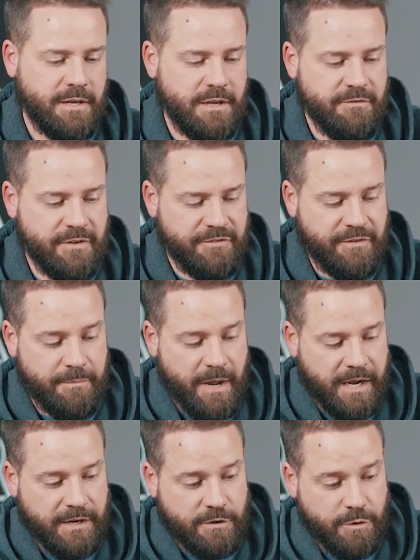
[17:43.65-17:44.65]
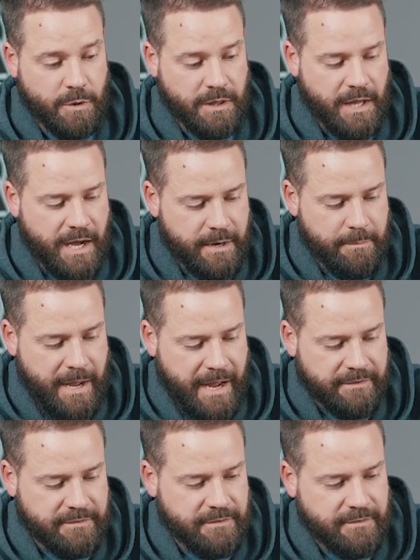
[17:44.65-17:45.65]
Even if I'm not gonna do a lot of
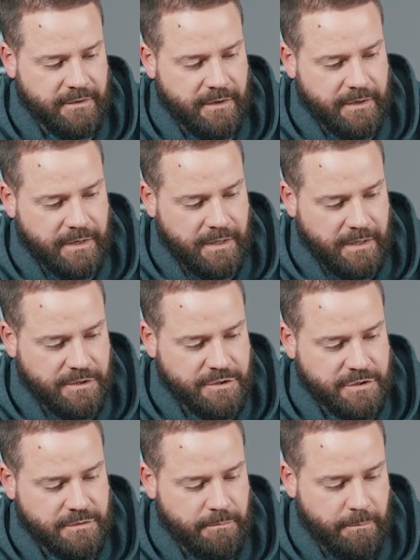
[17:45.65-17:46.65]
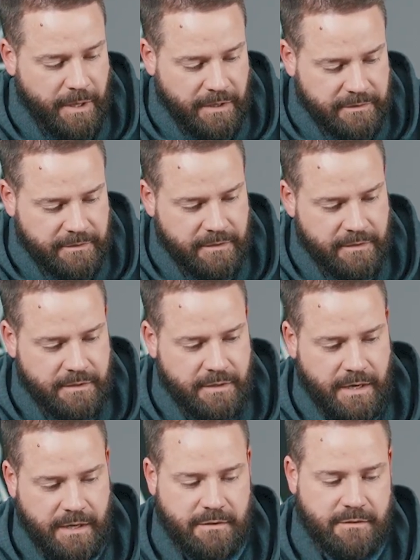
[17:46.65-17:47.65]
passes on each belt,
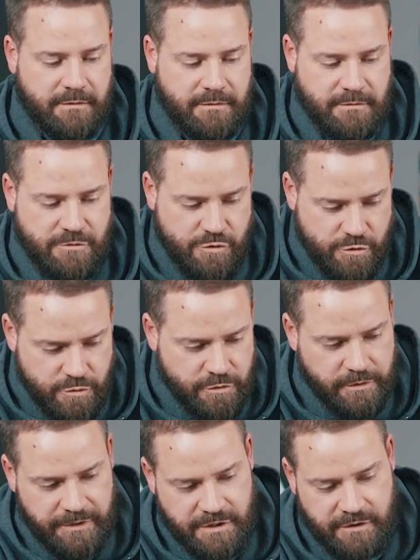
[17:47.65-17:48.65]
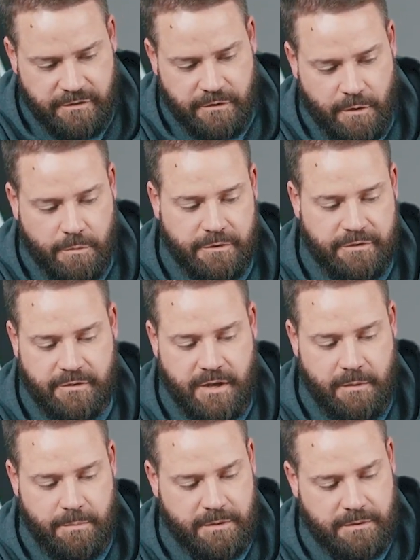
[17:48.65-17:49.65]
I usually just don't
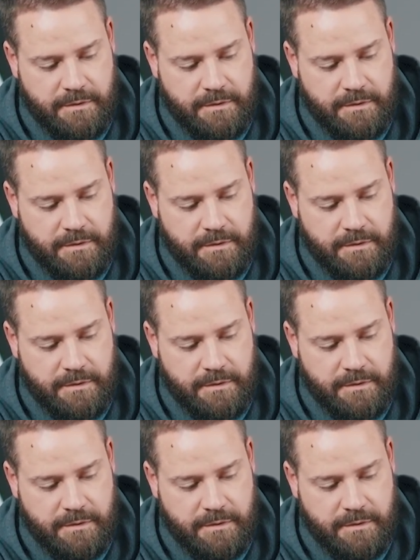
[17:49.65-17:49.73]
skip.